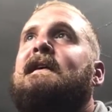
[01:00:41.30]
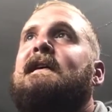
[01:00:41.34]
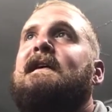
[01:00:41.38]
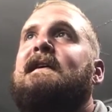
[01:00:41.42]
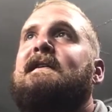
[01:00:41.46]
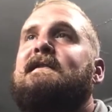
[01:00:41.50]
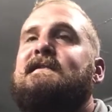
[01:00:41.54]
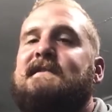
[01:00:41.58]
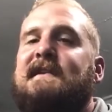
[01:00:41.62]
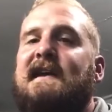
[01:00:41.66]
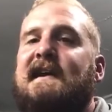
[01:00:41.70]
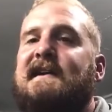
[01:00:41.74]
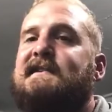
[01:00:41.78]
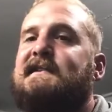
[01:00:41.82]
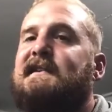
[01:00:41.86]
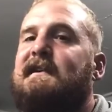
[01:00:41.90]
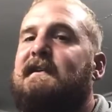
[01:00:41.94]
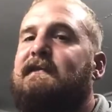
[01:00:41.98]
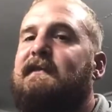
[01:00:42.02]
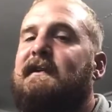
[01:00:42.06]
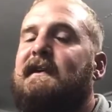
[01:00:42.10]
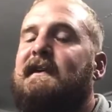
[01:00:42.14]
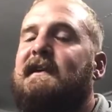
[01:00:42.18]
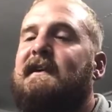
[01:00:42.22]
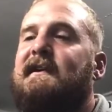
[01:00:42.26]
There's actually a
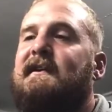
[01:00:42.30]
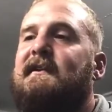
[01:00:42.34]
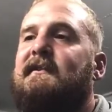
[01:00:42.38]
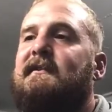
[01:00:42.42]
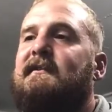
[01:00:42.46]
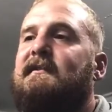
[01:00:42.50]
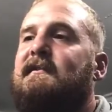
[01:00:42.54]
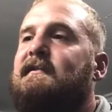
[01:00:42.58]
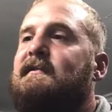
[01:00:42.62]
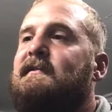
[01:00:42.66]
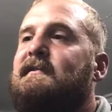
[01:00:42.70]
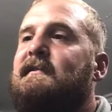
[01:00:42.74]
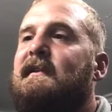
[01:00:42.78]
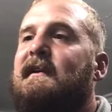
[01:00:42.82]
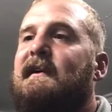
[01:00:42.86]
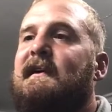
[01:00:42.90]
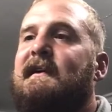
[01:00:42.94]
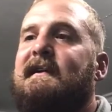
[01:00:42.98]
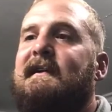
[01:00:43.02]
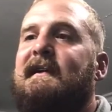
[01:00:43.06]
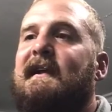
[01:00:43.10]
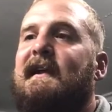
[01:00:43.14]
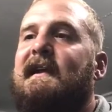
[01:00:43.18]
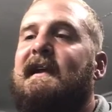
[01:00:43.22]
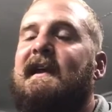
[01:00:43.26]
video.
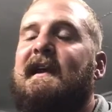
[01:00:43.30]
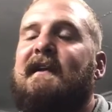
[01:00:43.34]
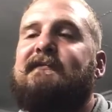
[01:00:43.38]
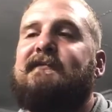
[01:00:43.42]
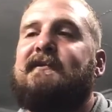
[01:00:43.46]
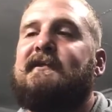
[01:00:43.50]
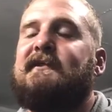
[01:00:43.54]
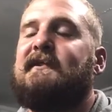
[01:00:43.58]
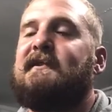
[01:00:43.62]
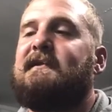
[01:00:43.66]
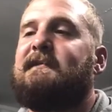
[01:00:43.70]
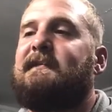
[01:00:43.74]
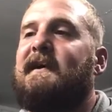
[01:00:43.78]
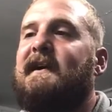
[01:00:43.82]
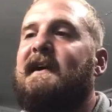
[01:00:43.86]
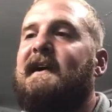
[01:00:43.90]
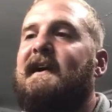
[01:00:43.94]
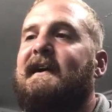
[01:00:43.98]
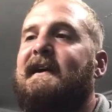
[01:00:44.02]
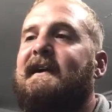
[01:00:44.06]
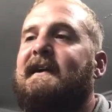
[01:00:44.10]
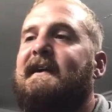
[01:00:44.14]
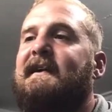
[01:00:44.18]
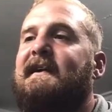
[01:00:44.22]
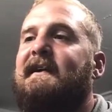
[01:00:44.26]
I'd have to look back.